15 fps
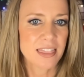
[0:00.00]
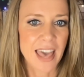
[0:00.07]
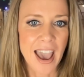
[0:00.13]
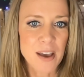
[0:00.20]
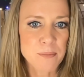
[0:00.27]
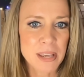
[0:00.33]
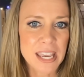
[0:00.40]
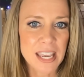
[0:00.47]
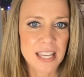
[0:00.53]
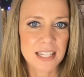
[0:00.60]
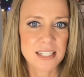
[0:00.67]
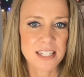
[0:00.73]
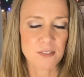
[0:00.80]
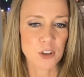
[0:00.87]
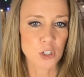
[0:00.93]
That
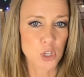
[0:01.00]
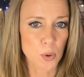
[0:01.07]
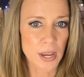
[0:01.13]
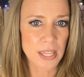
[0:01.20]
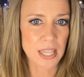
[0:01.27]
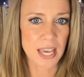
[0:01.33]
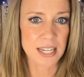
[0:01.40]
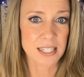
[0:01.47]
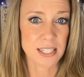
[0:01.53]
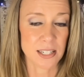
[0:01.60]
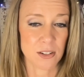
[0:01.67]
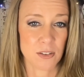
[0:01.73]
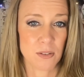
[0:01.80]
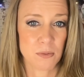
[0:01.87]
means if you're doing this